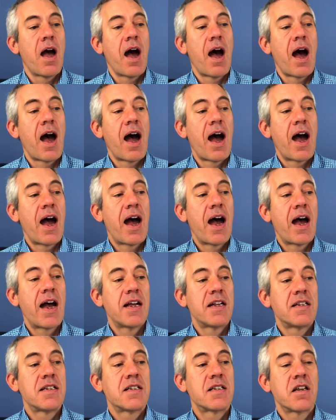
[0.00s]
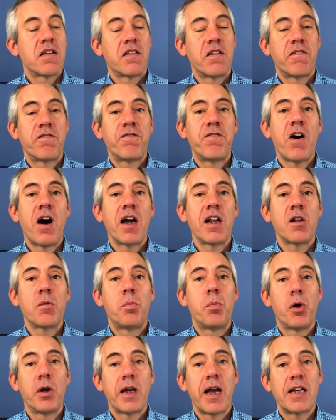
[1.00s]
And the final
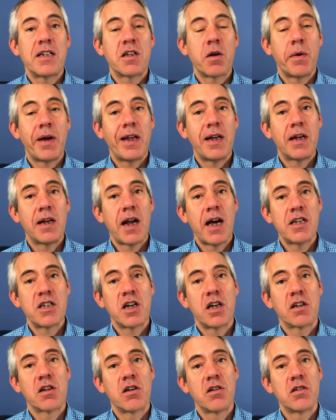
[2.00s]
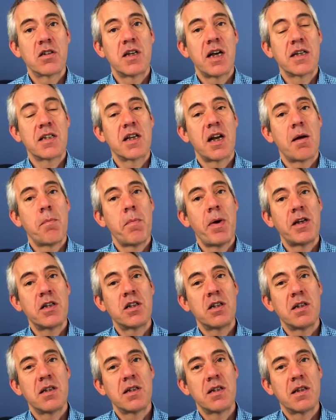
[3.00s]
point, so in an agile context, and I
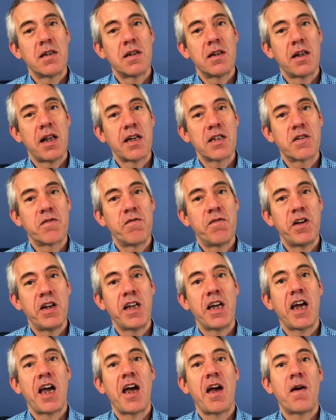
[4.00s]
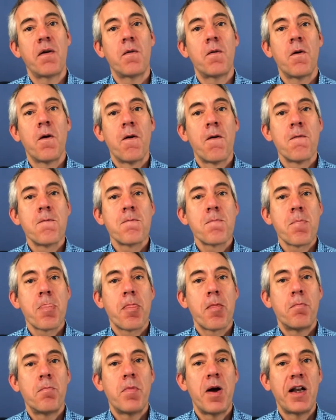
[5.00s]
mentioned this in the last video,
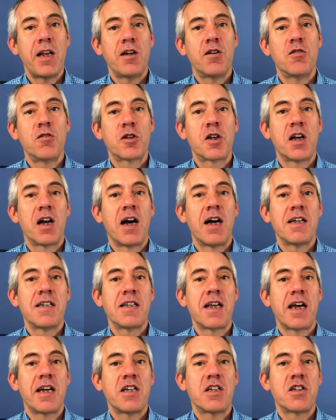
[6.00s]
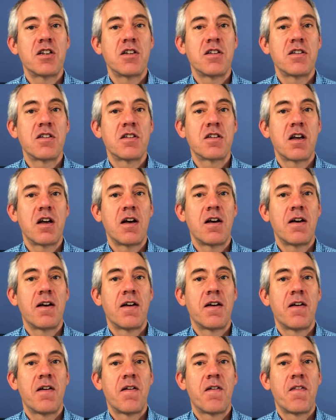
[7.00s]
many organizations,
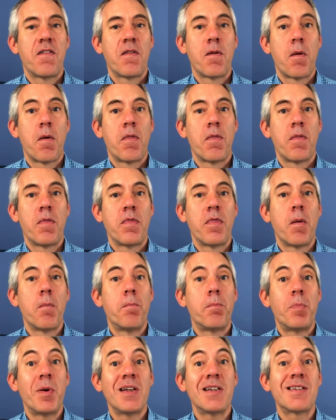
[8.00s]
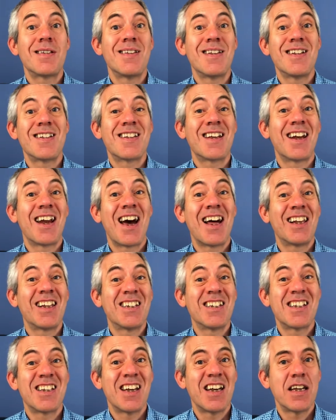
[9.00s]
the business
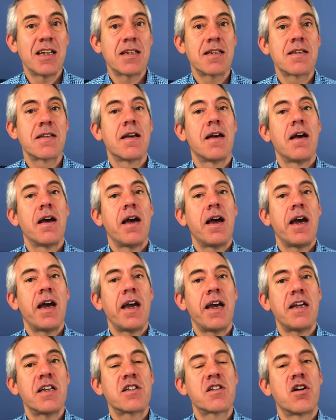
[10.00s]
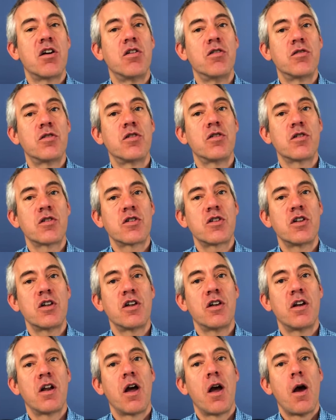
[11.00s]
analysis is
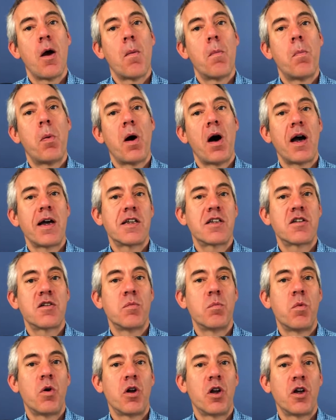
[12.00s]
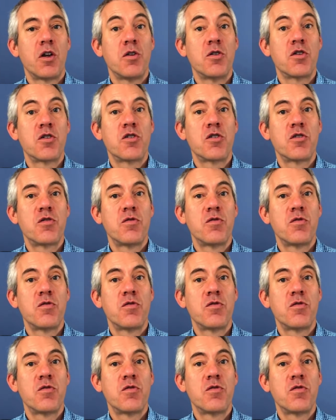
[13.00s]
conducted by someone whose